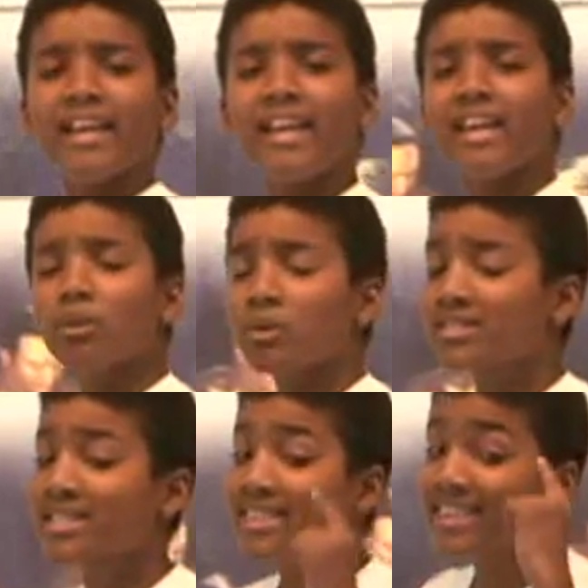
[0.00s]
He
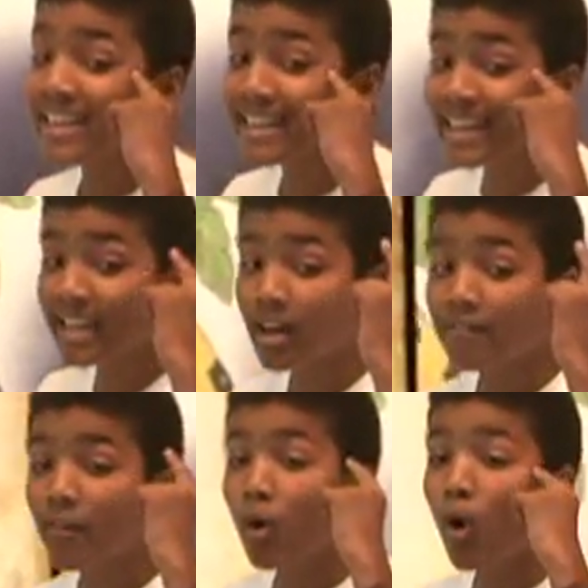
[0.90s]
was
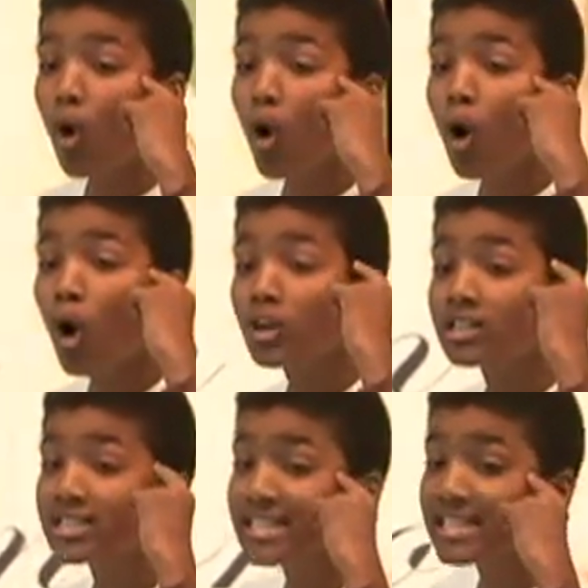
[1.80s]
thinking of
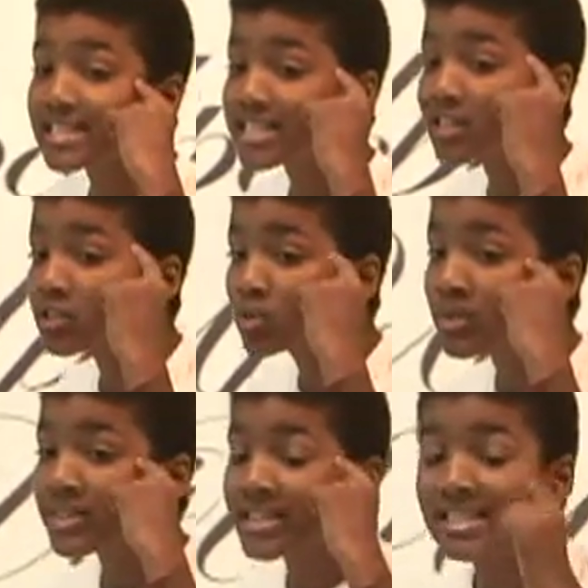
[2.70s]
all the things he
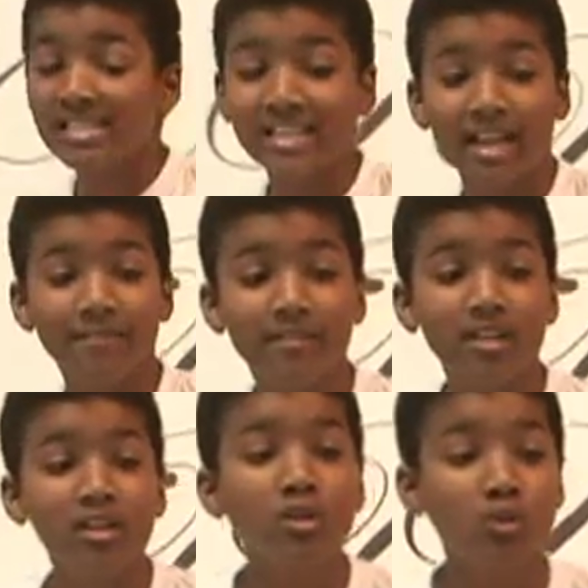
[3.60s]
could do in this life
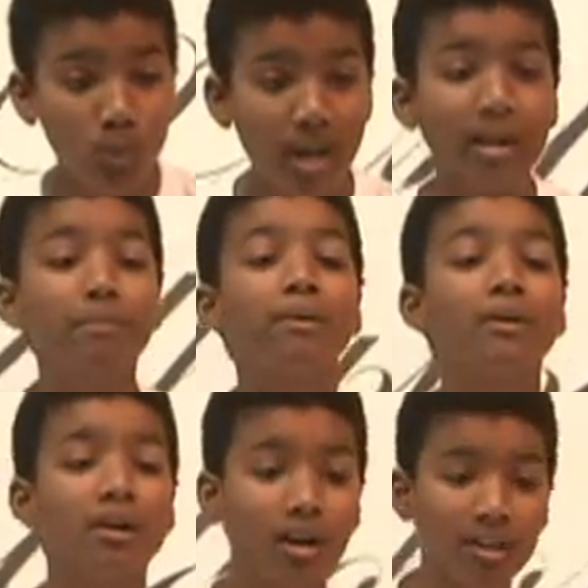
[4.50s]
to help
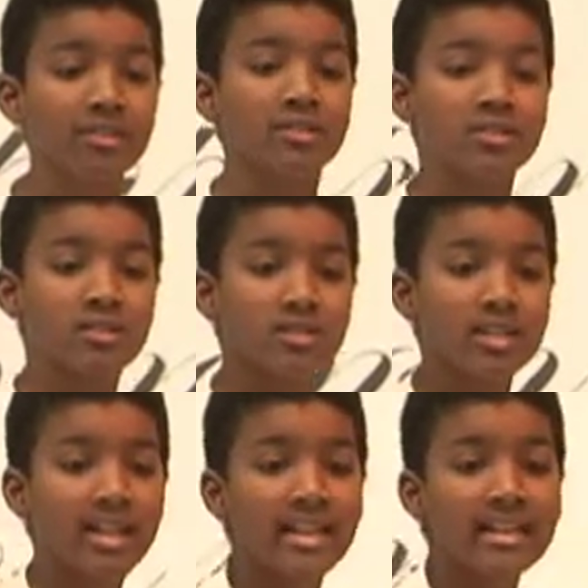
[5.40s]

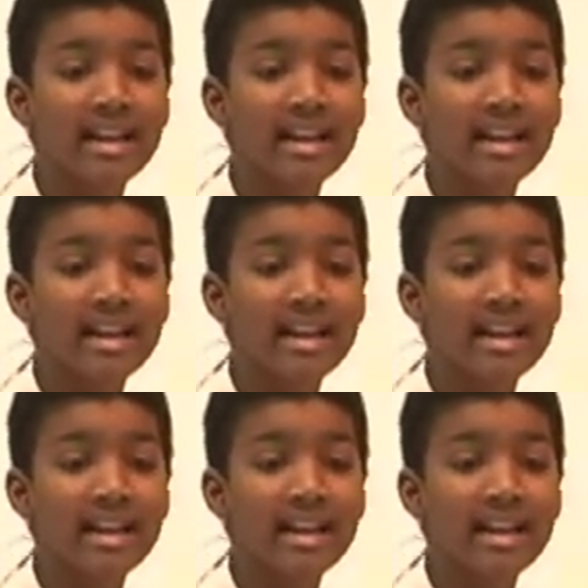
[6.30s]
others,